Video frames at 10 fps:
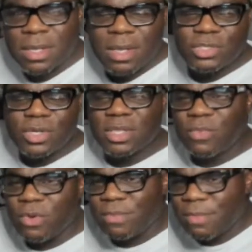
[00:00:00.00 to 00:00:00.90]
I'm trying to.
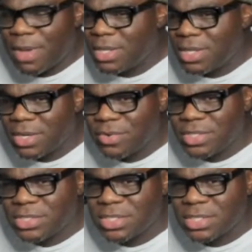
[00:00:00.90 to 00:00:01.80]
What would be my
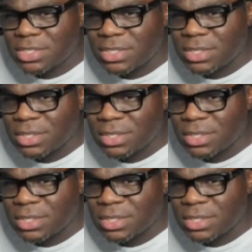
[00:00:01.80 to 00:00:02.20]
glitteries is?